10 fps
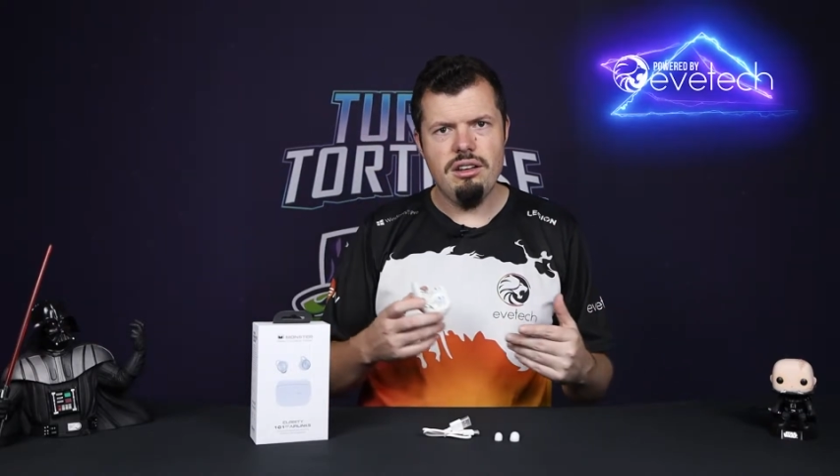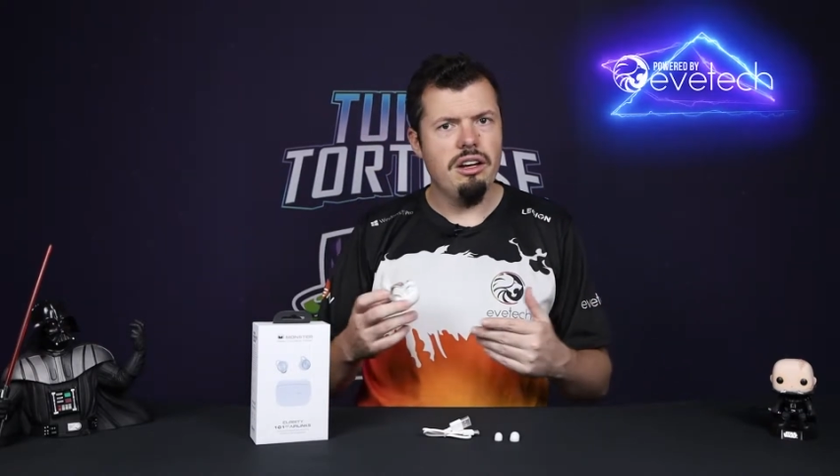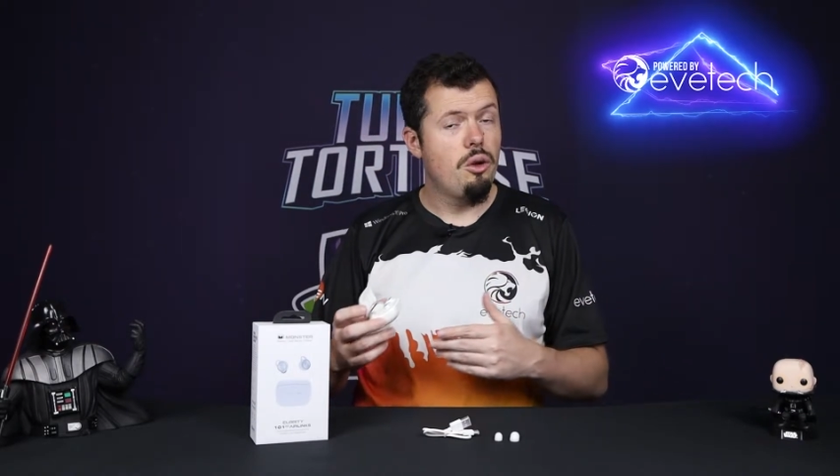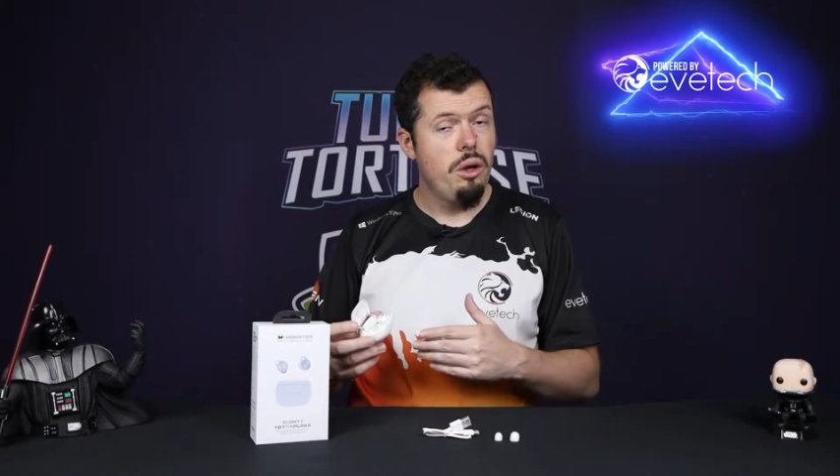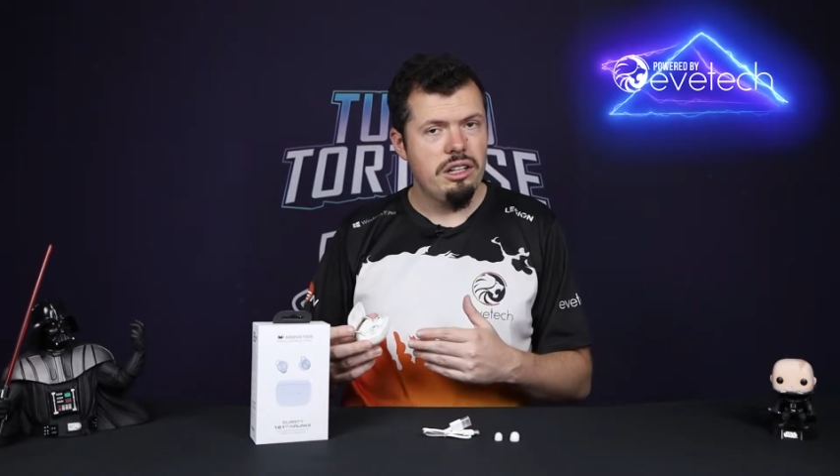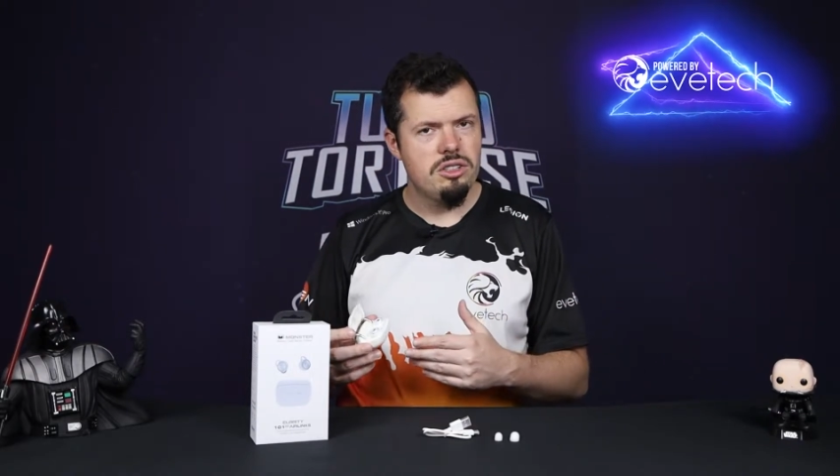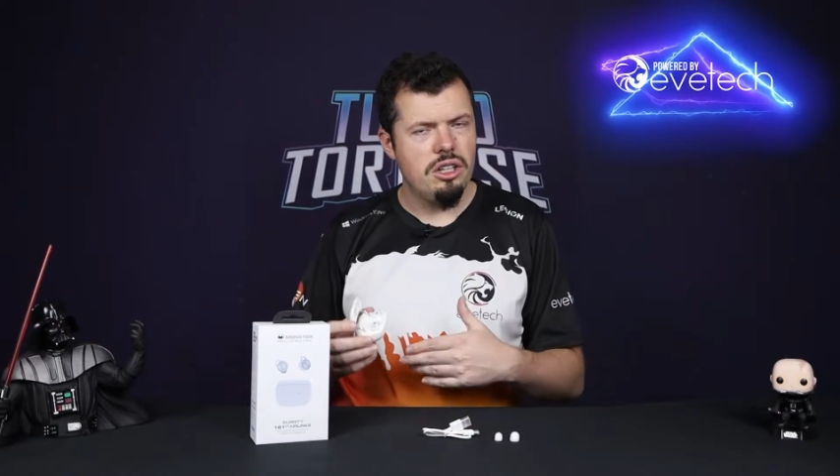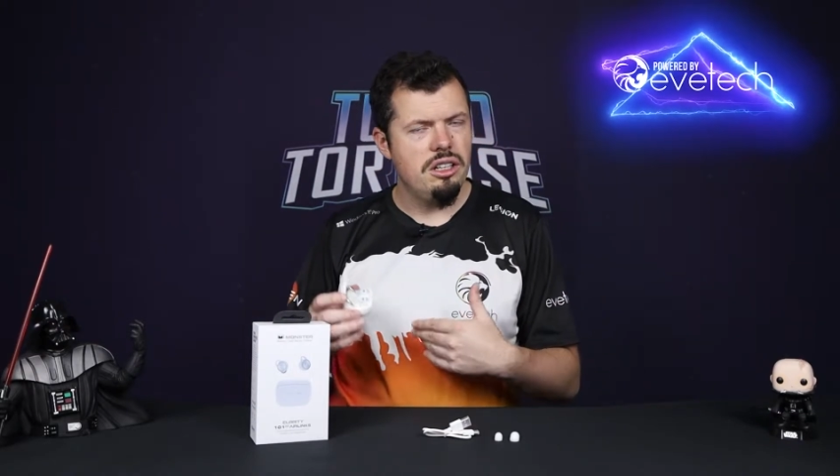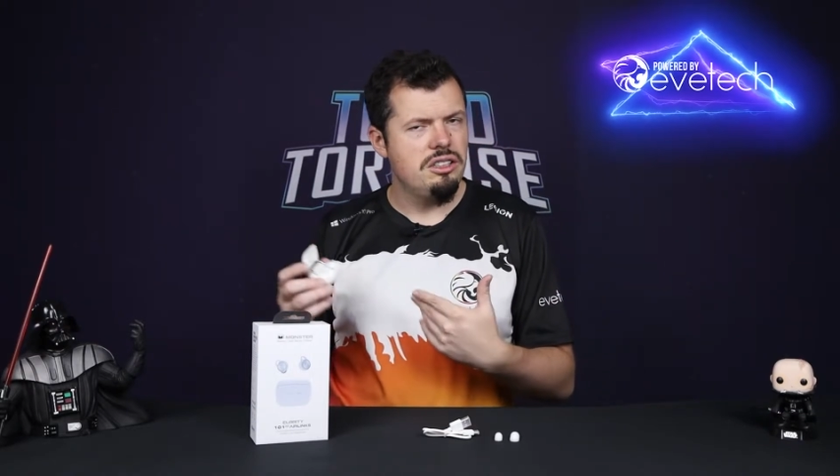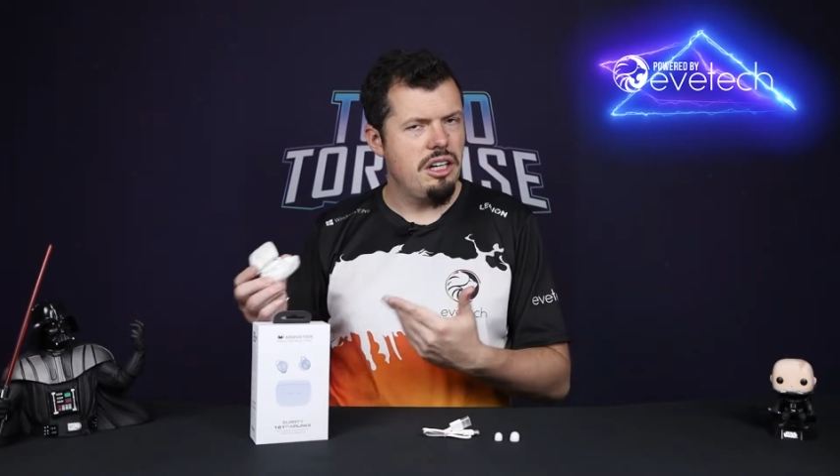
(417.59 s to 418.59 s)
a quick
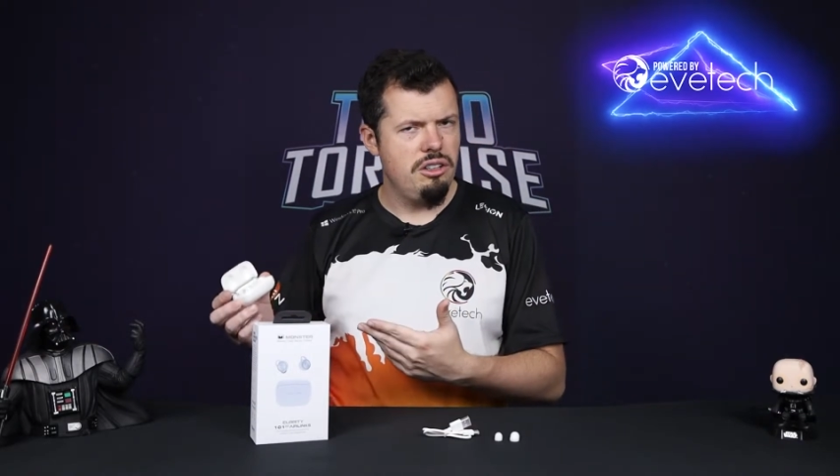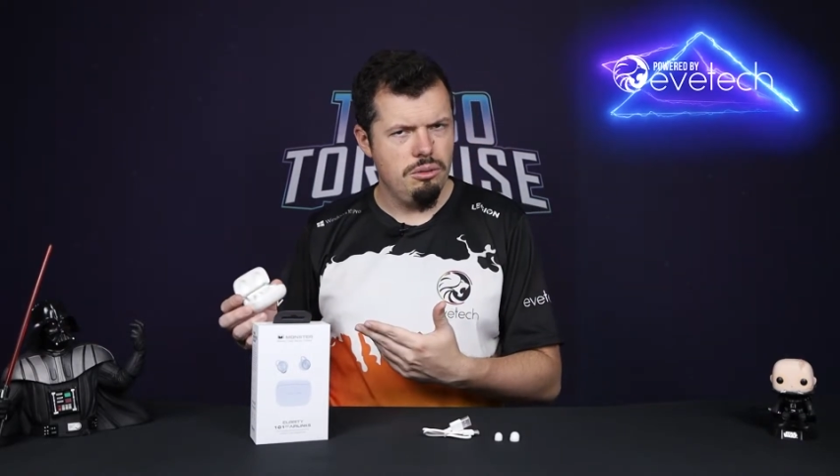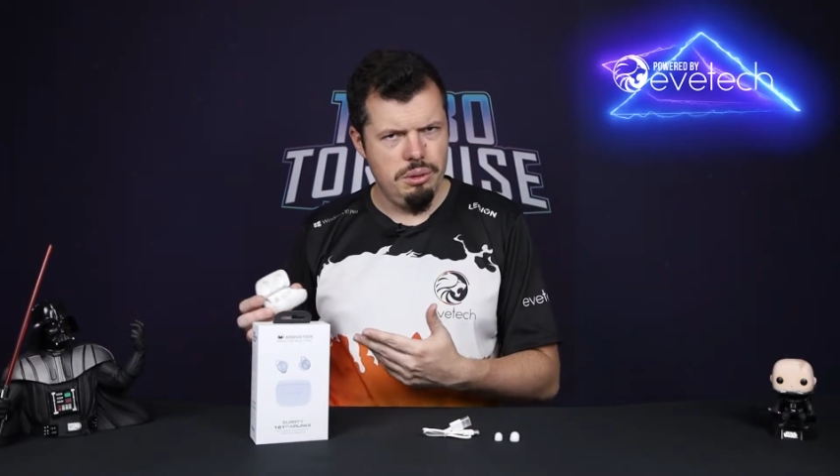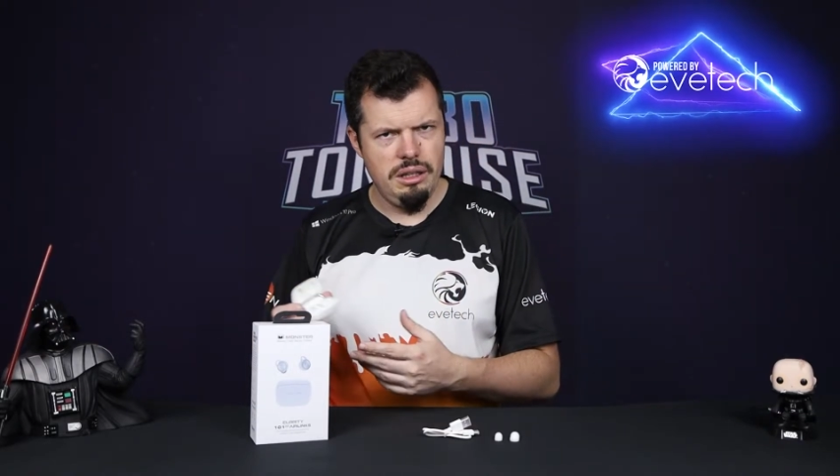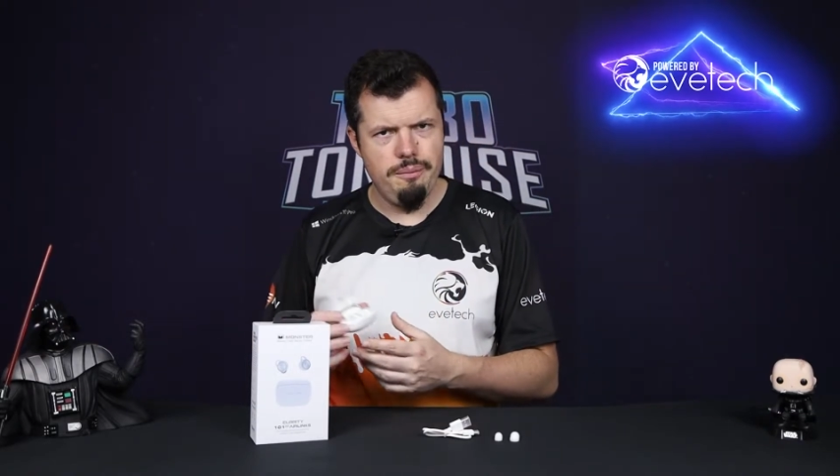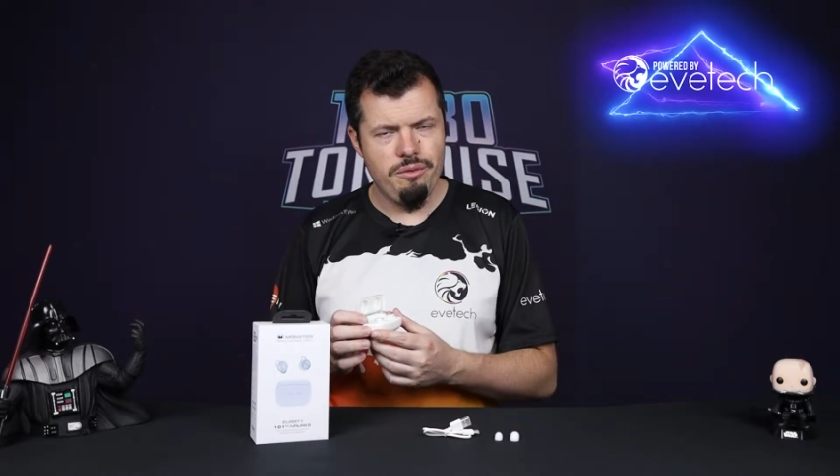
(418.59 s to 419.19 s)
charge and you'll be